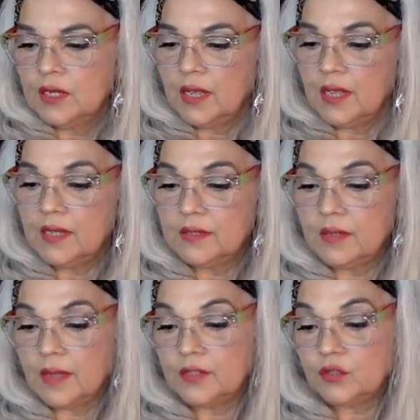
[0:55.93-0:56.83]
and
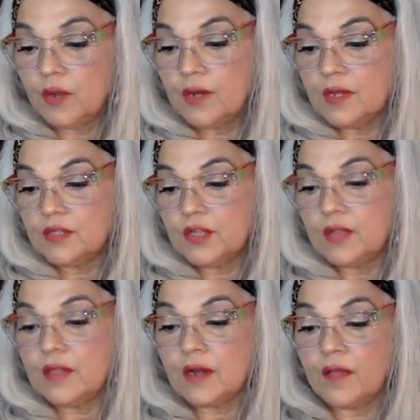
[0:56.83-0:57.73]
I try not to.
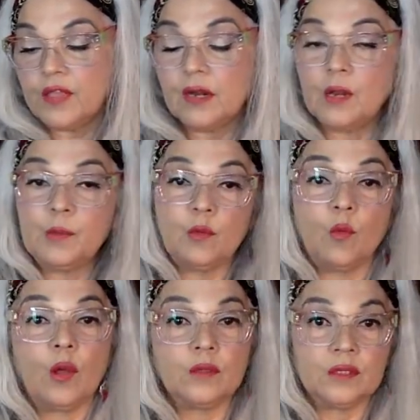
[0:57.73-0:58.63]
And then I think a lot of people
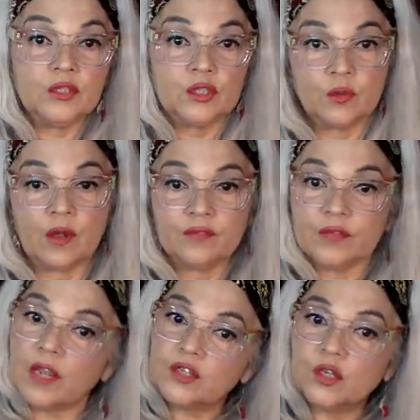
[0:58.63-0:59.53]
want instant
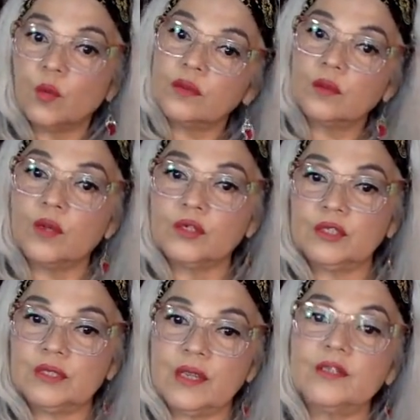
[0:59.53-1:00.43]
gratification and want the
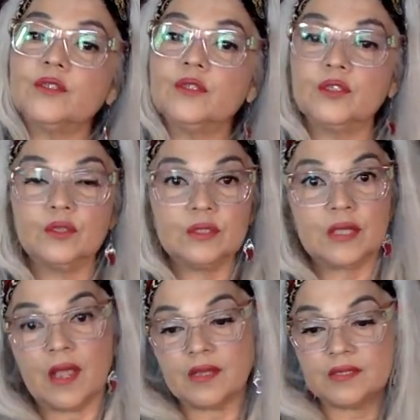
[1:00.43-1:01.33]
questions answered as soon as
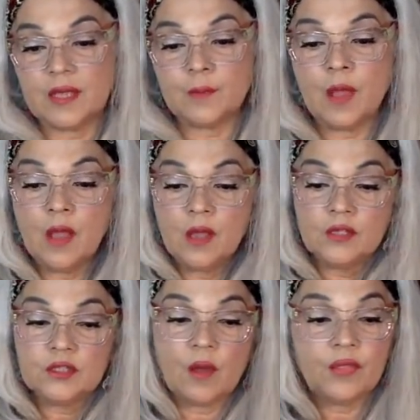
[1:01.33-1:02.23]
they ask them.
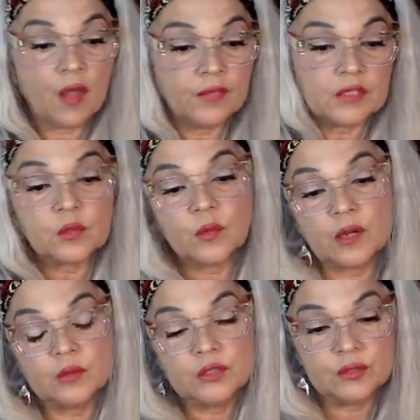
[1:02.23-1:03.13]
So I thought that's what
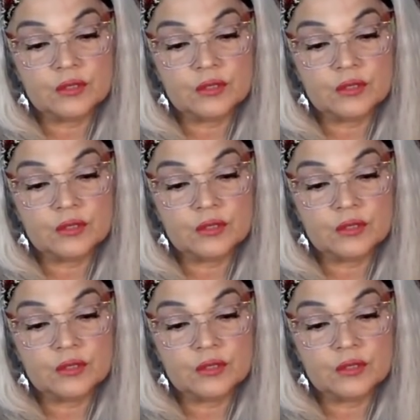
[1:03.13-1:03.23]
I would do